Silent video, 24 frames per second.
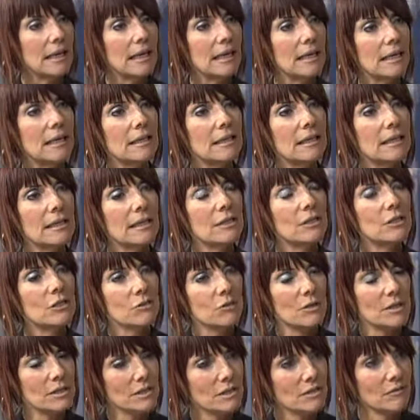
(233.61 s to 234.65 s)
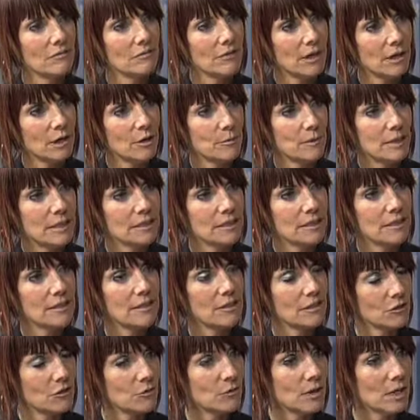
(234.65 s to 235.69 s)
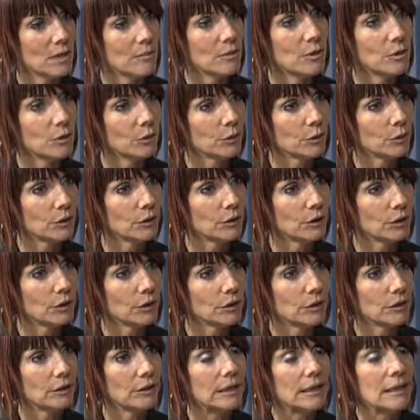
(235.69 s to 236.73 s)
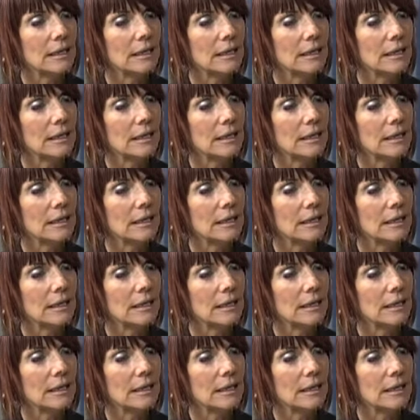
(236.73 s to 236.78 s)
in a stress environment, as I described earlier,